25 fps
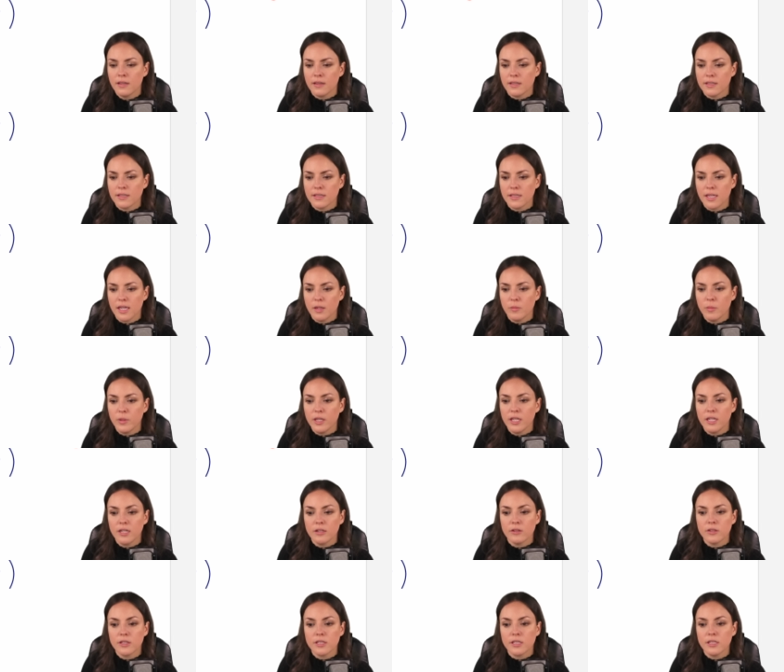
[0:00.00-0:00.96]
The same
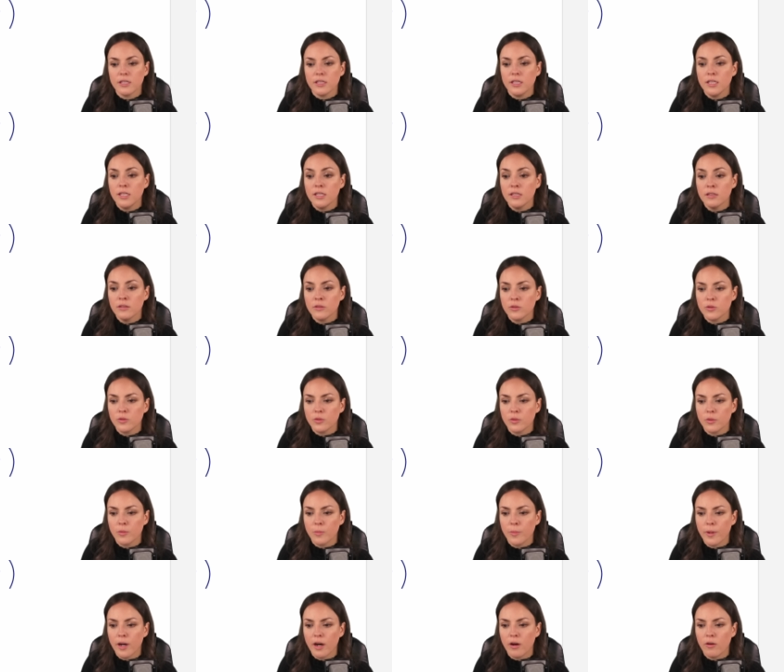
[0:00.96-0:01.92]
here, d
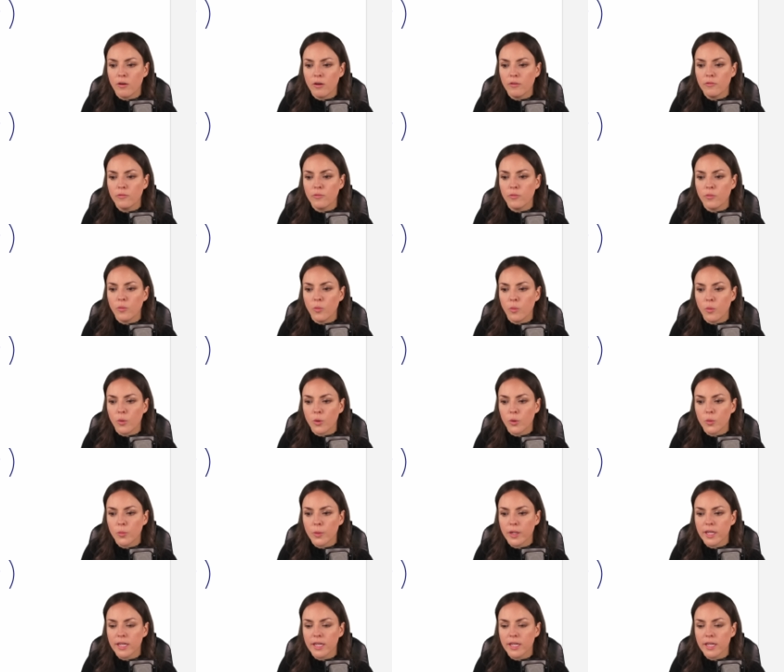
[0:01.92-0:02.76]
to the power of four,